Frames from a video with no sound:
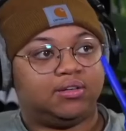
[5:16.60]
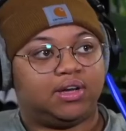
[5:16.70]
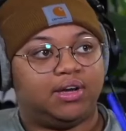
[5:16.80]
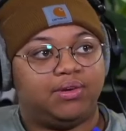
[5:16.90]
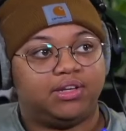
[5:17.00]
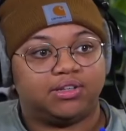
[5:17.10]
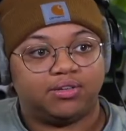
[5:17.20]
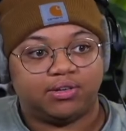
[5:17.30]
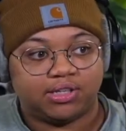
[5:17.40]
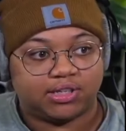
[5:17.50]
Okay, we need to.
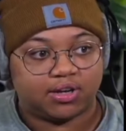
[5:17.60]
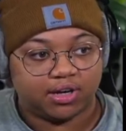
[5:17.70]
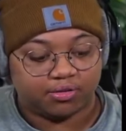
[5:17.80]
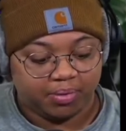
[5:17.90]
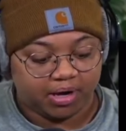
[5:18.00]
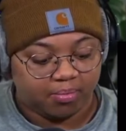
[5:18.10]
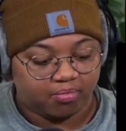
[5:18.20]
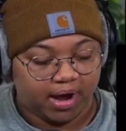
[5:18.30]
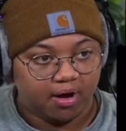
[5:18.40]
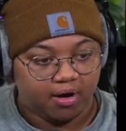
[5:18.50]
Is it gonna pick up
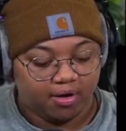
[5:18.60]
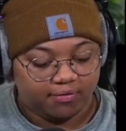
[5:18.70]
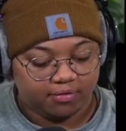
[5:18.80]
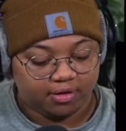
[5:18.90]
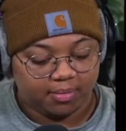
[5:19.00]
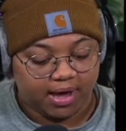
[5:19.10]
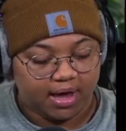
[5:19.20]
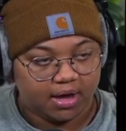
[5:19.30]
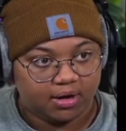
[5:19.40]
right off the bat?